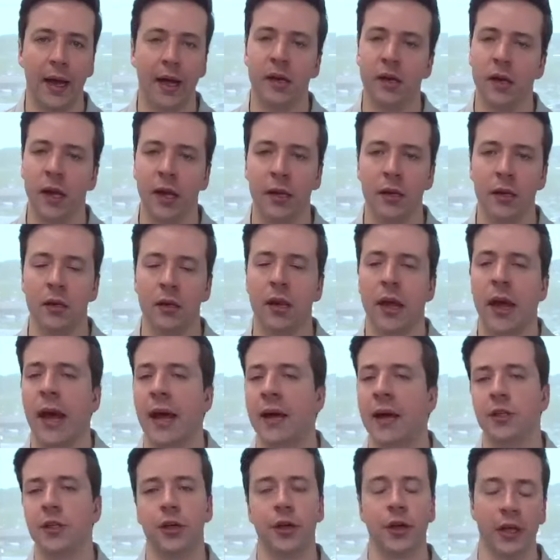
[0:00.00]
and
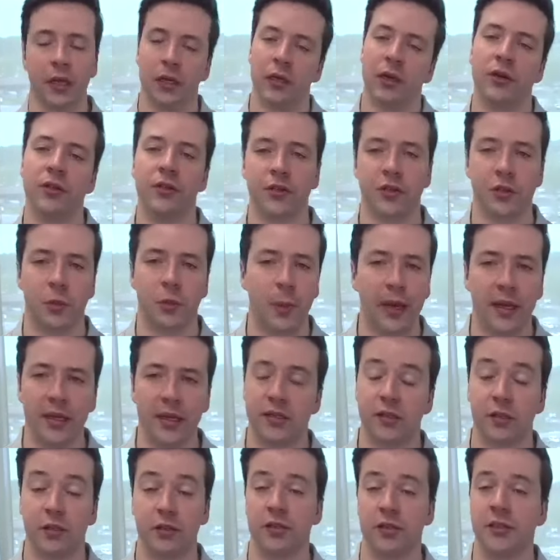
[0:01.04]
as you're getting into the
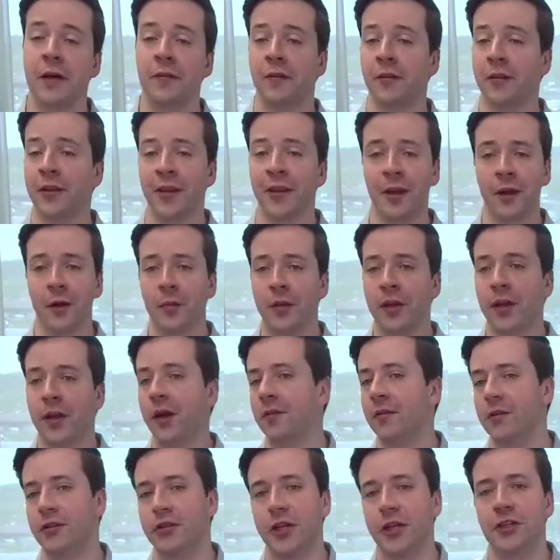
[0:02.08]
space, there's definitely going to be
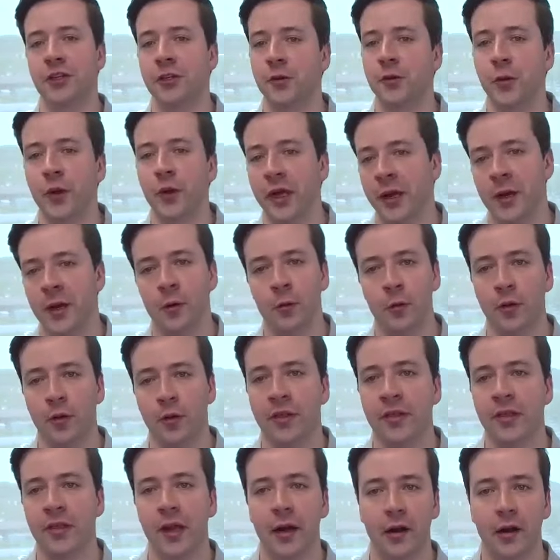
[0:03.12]
conversations we can help
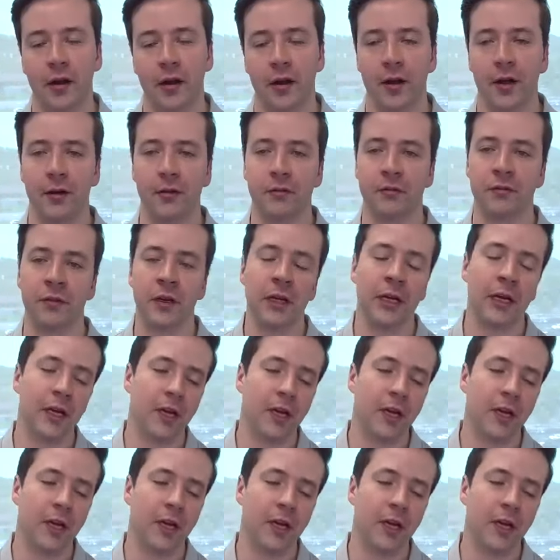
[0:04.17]
with there of,